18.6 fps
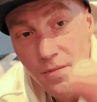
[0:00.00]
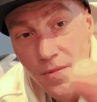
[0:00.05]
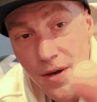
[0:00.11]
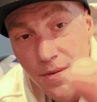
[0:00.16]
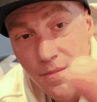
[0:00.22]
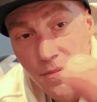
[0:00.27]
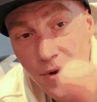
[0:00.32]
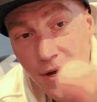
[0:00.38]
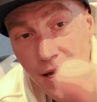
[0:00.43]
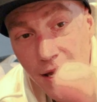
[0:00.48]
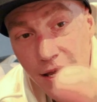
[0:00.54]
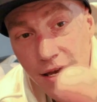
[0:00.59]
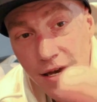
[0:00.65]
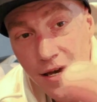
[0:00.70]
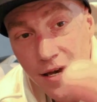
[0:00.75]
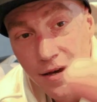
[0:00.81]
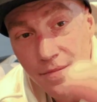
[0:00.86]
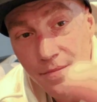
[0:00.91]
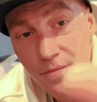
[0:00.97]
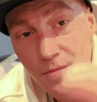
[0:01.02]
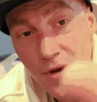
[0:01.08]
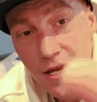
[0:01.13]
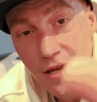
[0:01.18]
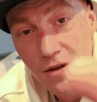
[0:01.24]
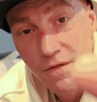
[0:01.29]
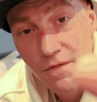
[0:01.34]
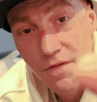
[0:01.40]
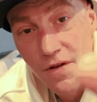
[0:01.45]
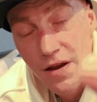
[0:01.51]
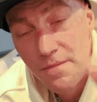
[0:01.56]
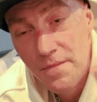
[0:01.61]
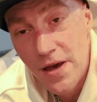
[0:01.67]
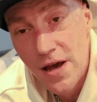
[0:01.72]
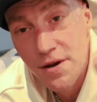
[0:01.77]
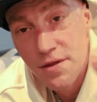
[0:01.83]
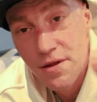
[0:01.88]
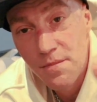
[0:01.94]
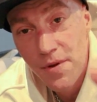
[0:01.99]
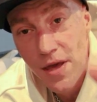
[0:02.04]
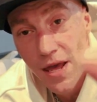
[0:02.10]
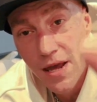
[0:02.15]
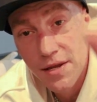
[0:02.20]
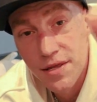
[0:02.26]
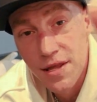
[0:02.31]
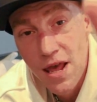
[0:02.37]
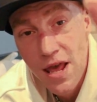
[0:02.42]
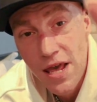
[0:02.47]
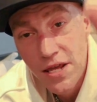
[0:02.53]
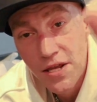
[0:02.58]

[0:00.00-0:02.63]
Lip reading: my good friend Bouncer Bex,